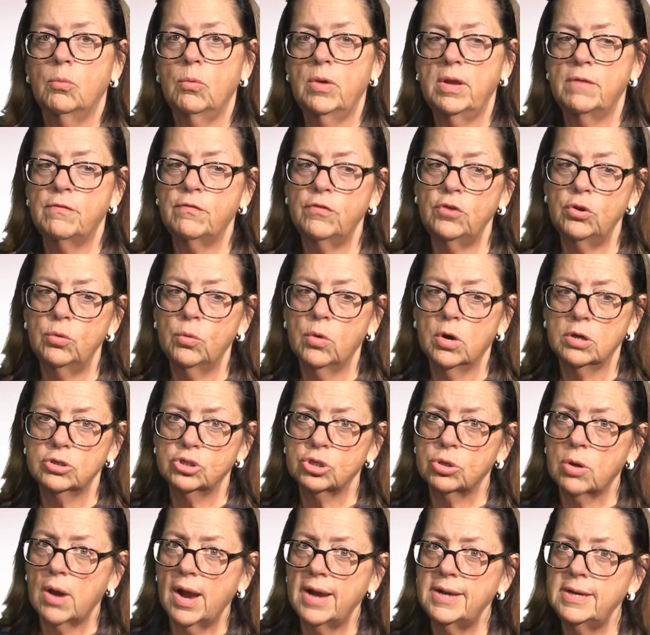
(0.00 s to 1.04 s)
If you are
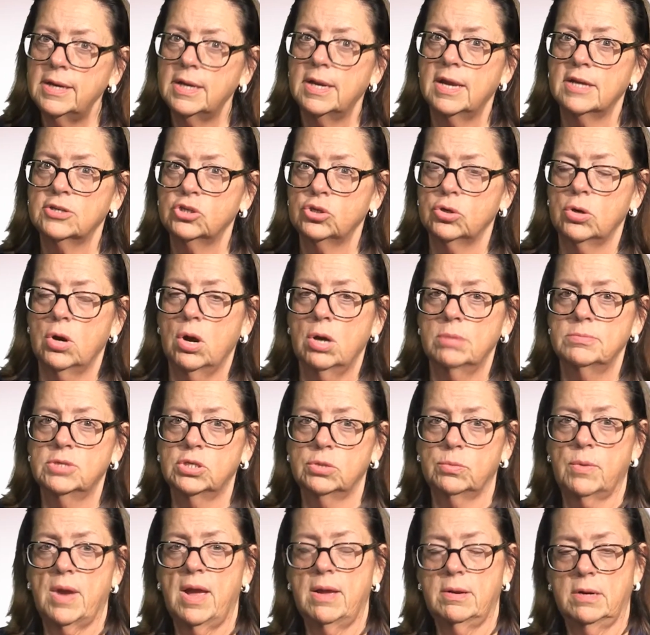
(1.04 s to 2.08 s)
trying to get your
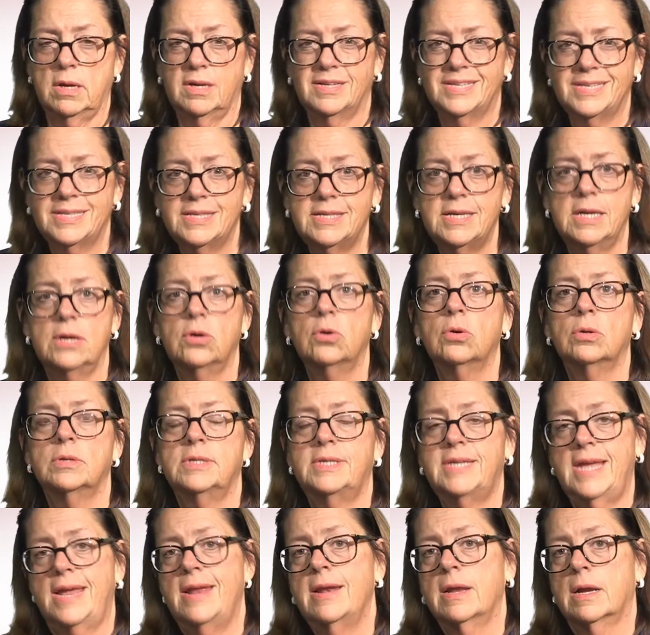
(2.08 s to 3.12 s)
arms around a single
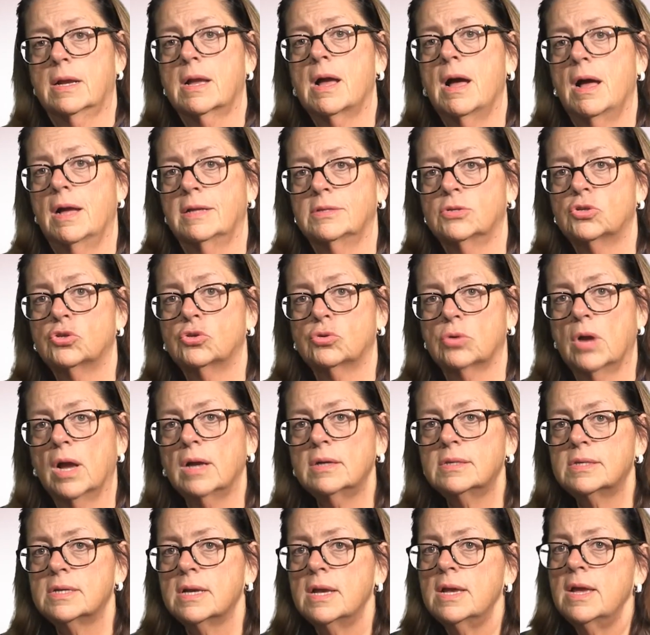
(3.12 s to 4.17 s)
data
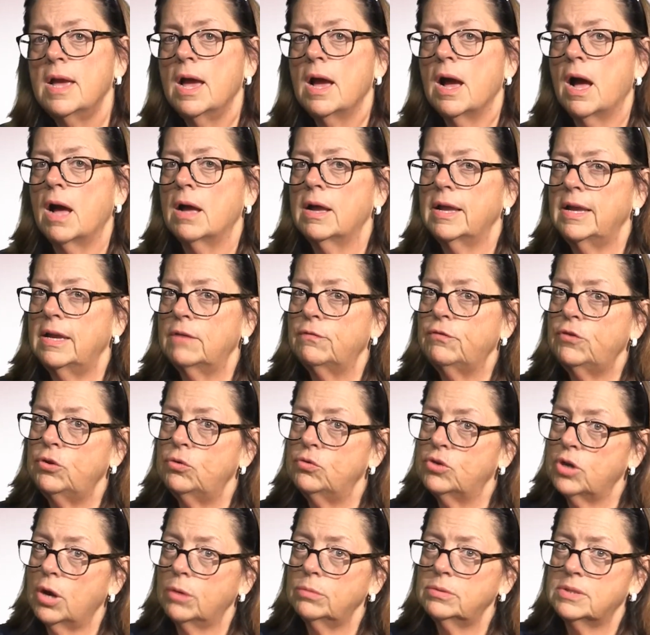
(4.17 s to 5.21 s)
construct, if
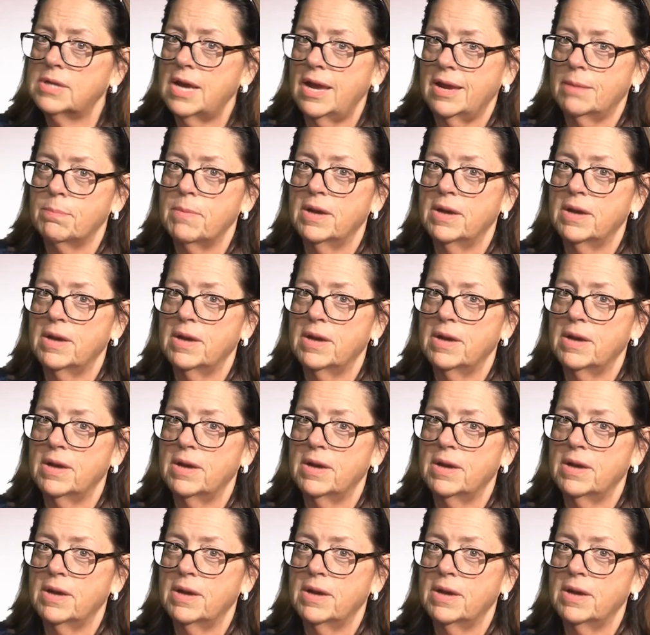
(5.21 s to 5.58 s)
you don't take